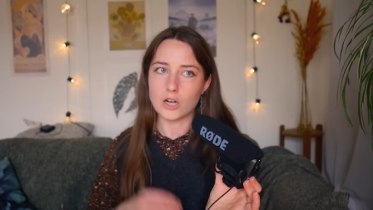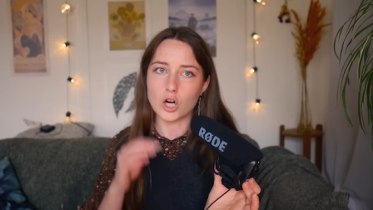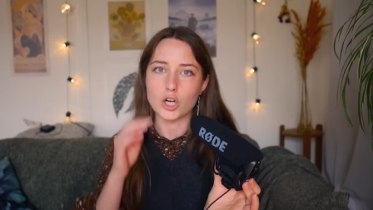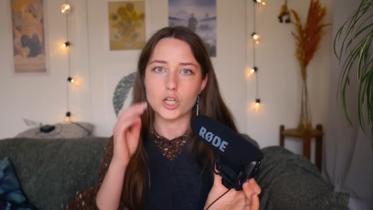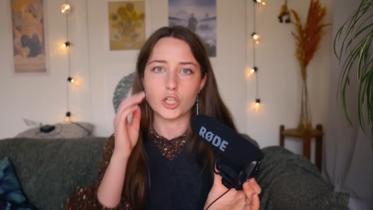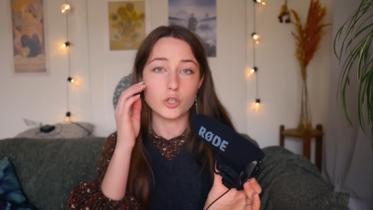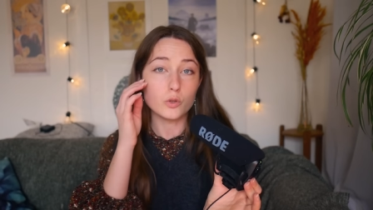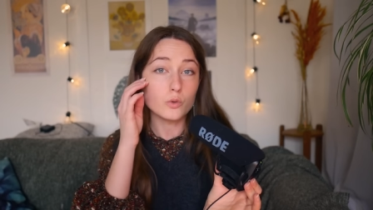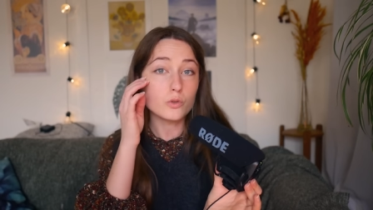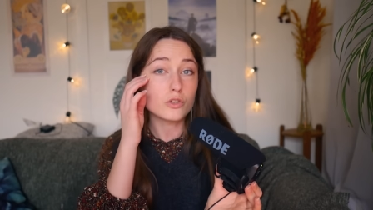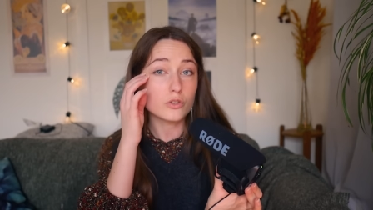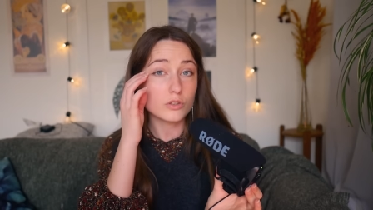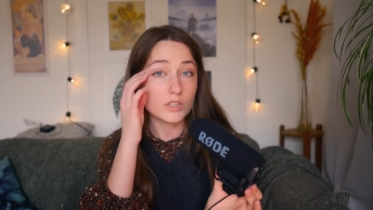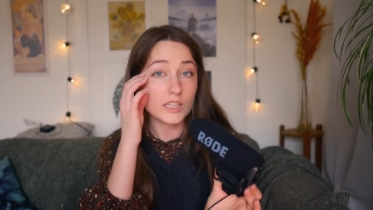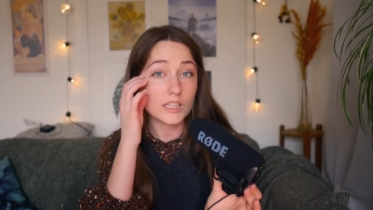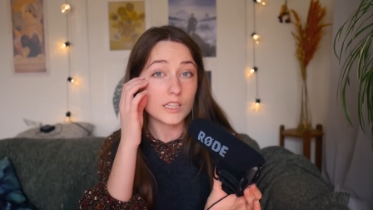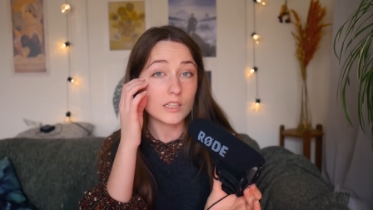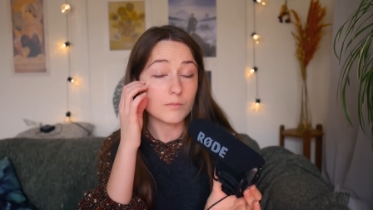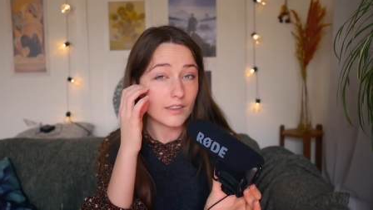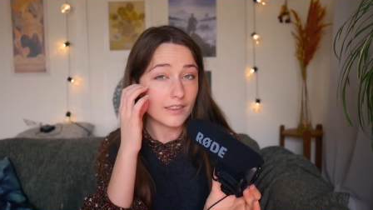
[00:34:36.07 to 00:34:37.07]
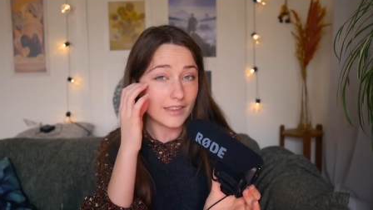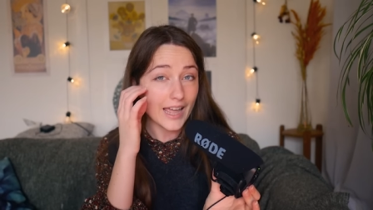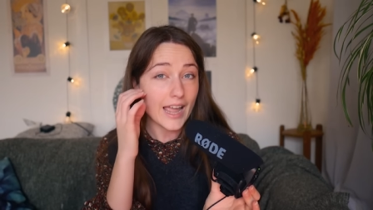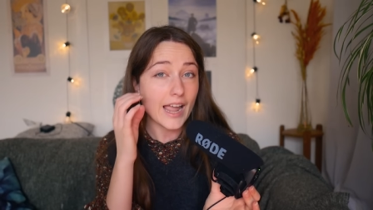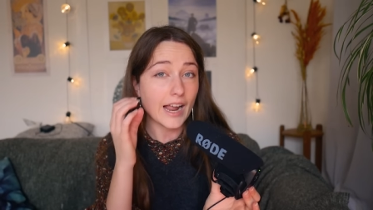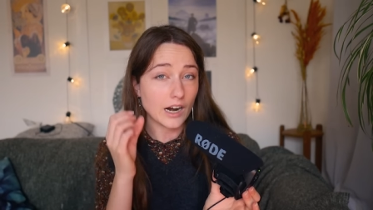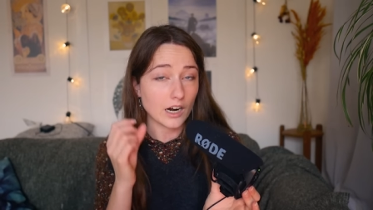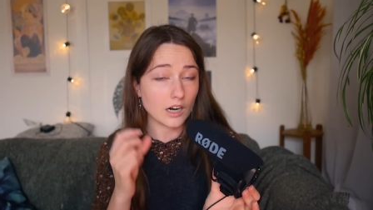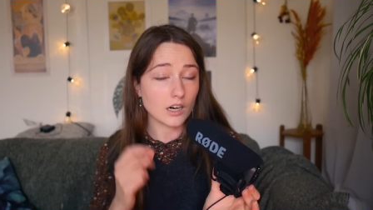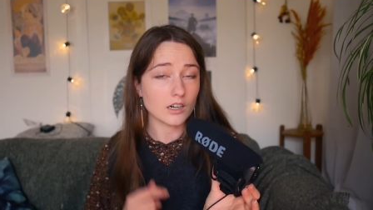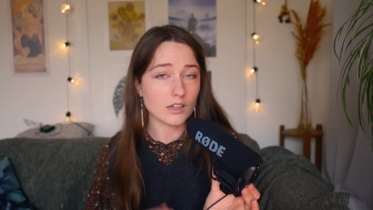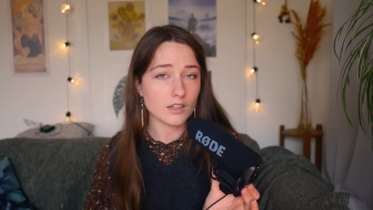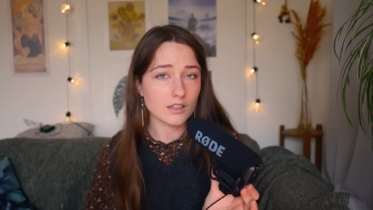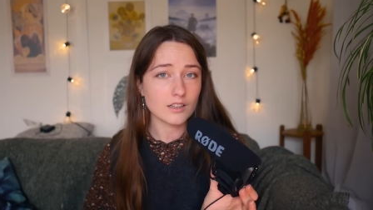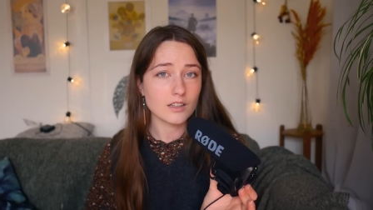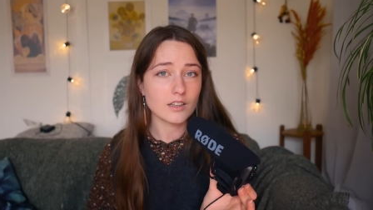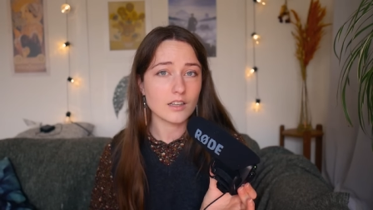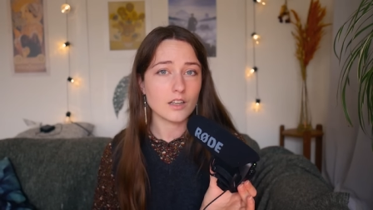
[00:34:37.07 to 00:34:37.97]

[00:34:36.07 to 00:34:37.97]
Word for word: are usually there